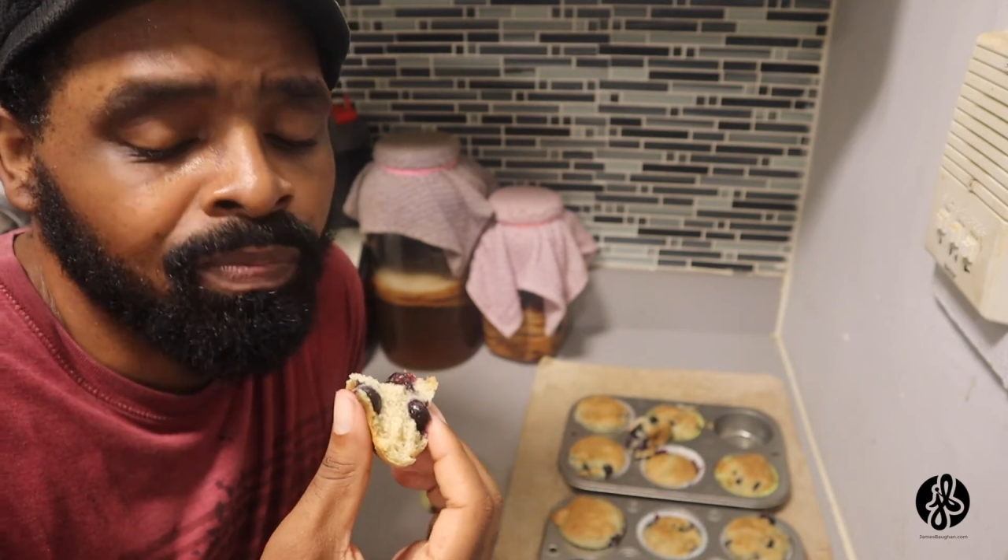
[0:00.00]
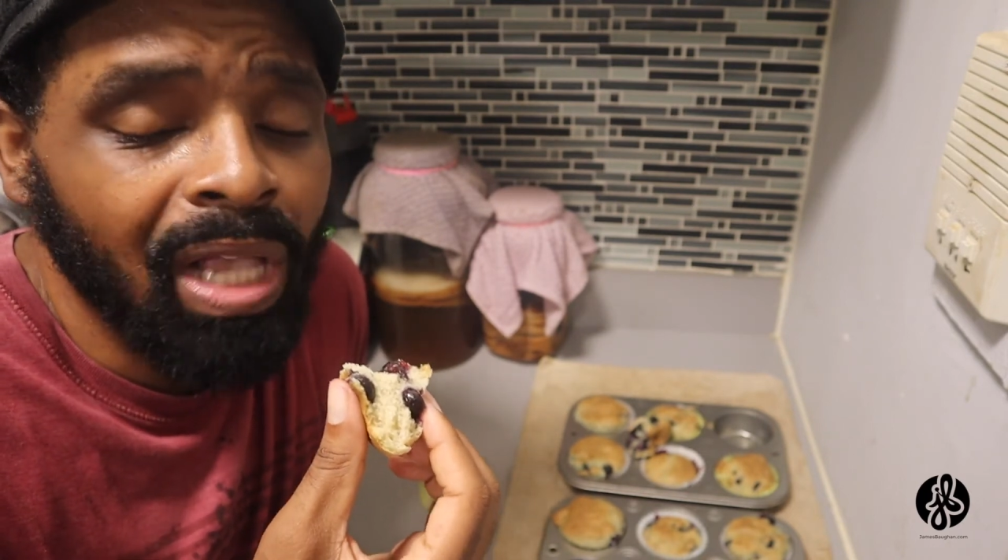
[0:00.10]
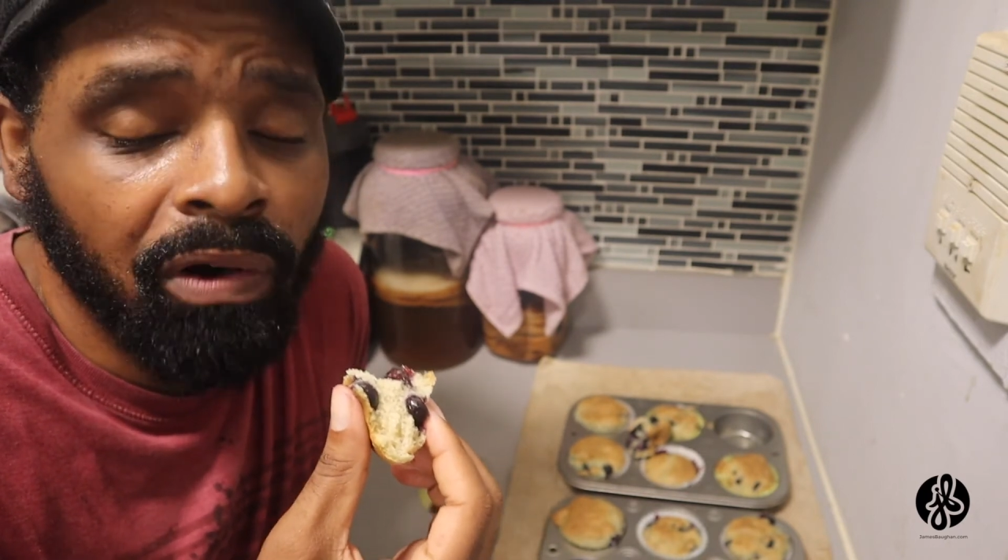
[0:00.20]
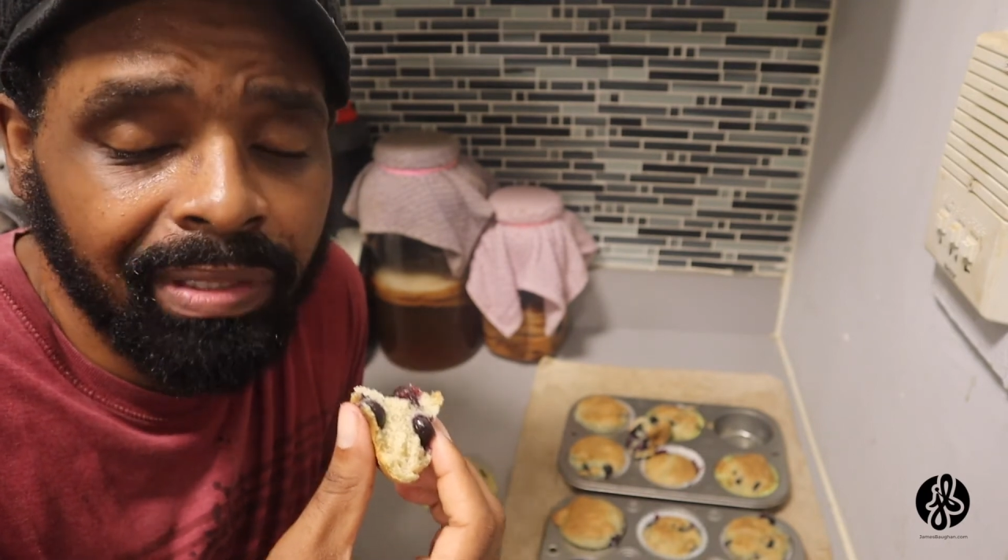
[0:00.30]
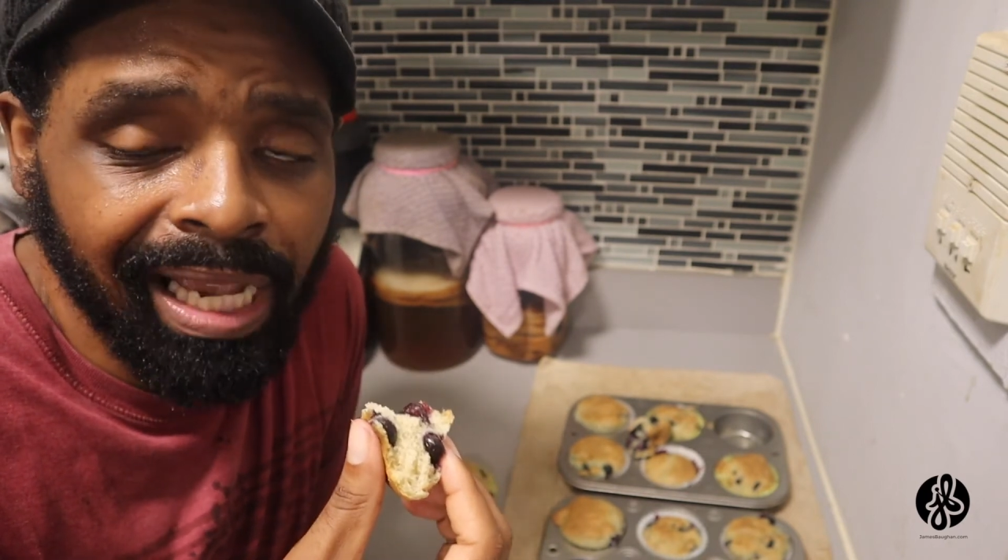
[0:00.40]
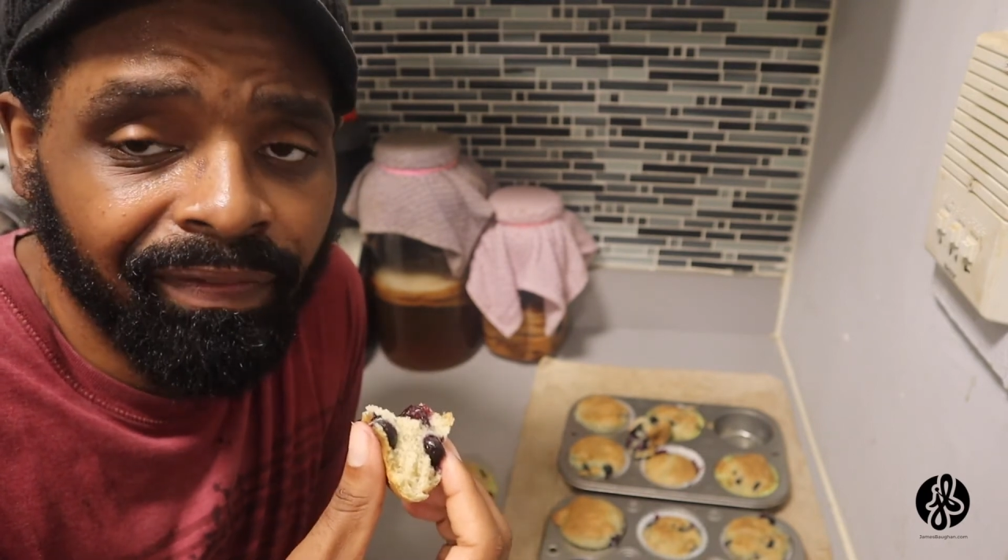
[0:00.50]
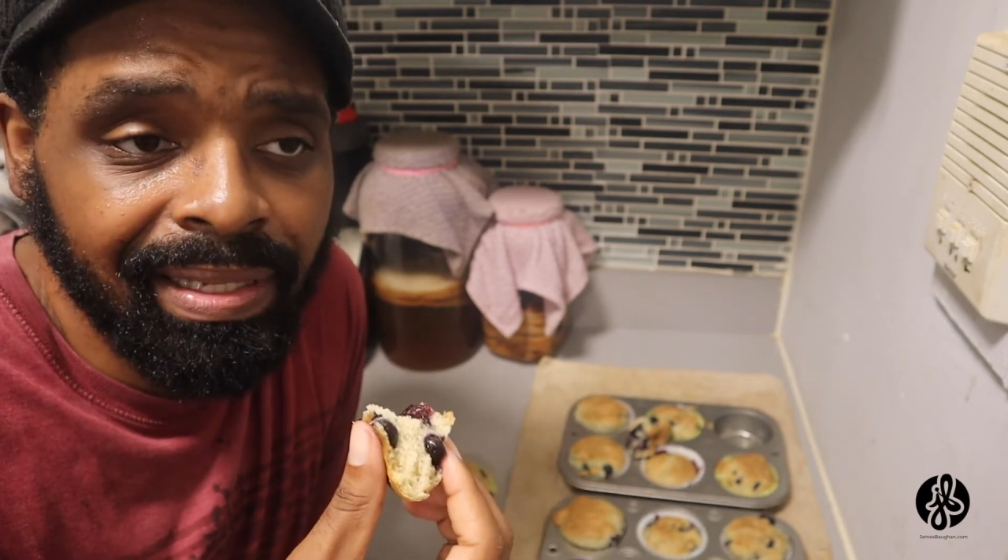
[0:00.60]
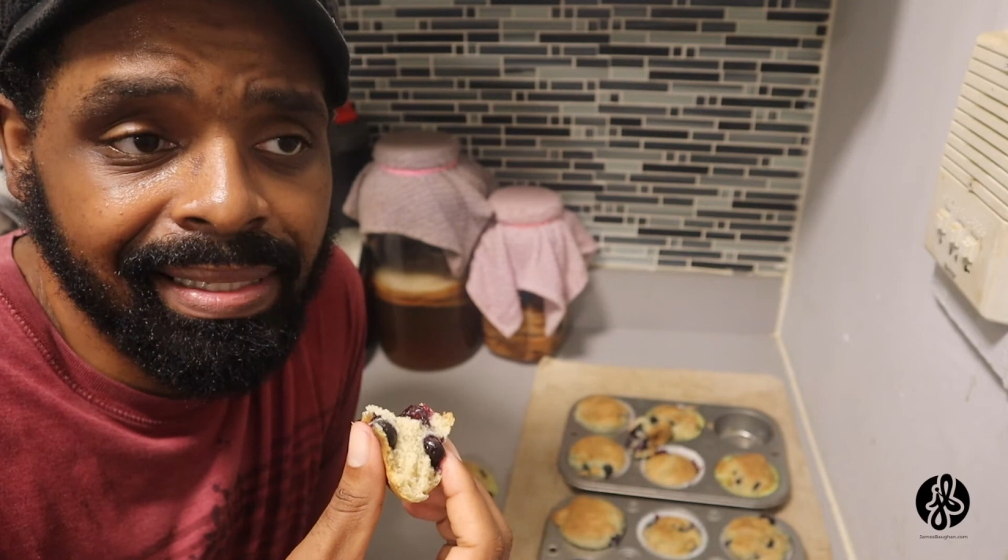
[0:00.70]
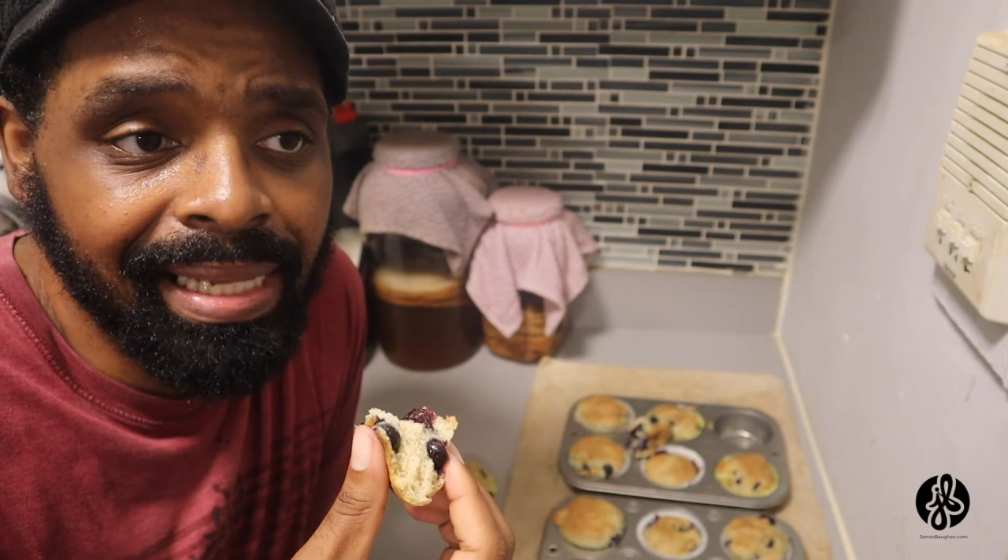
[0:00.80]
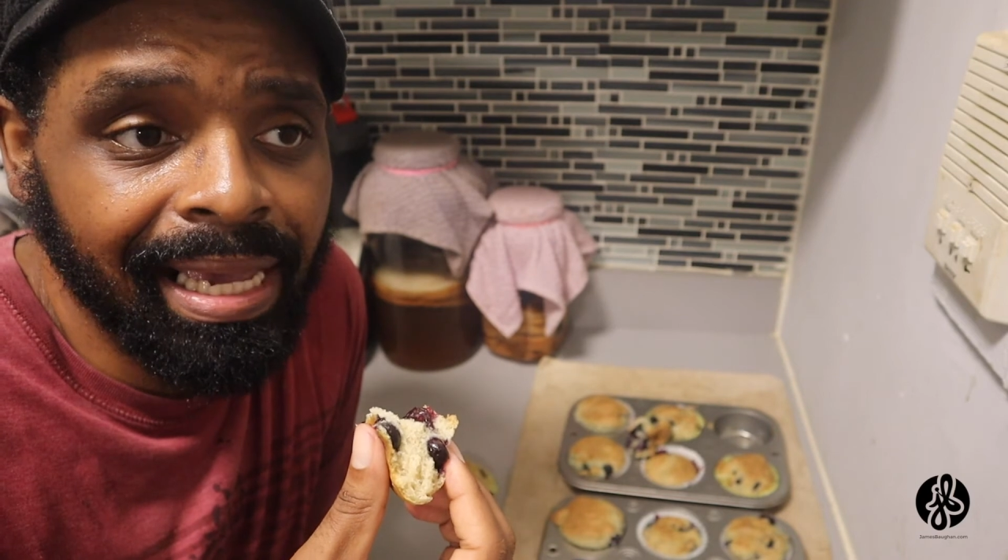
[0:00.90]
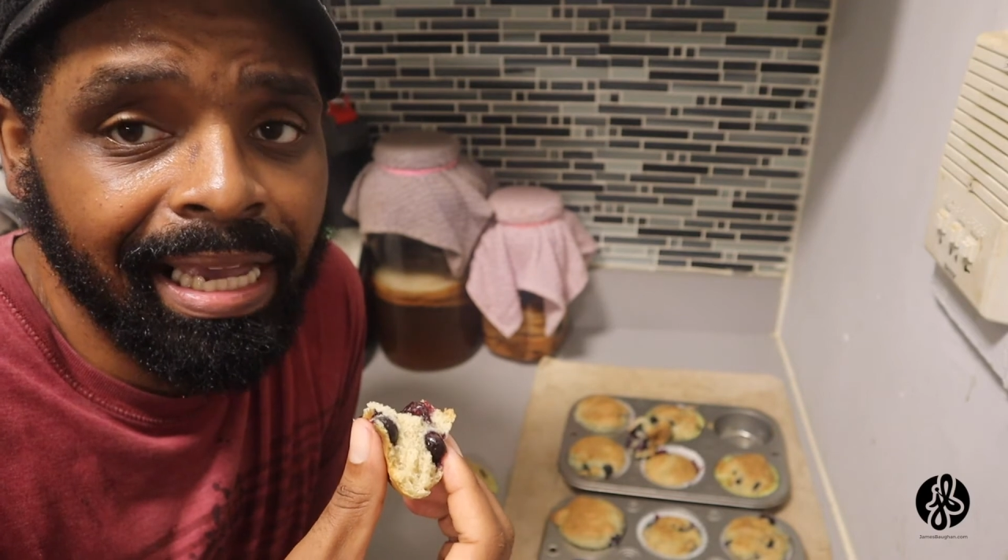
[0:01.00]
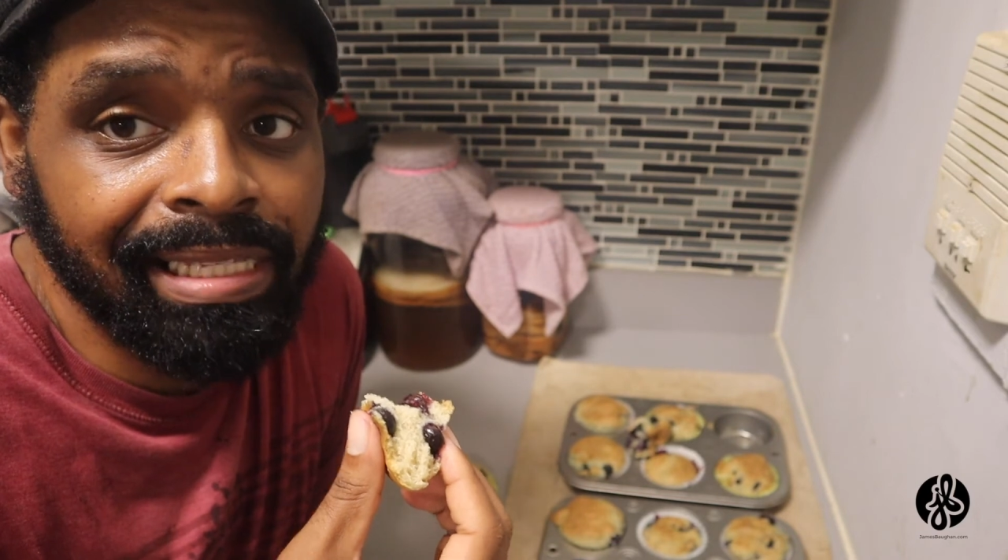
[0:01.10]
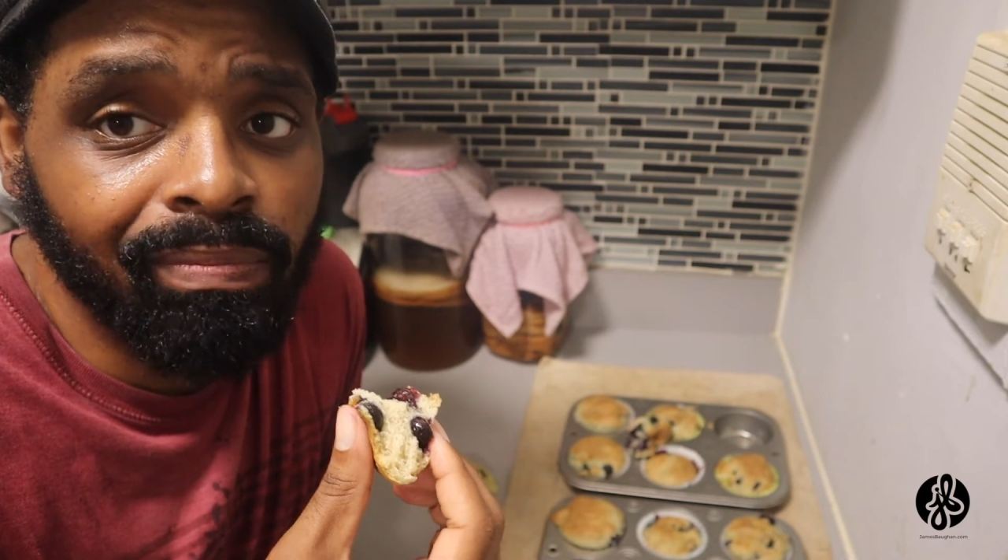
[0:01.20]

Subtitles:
I would definitely say it's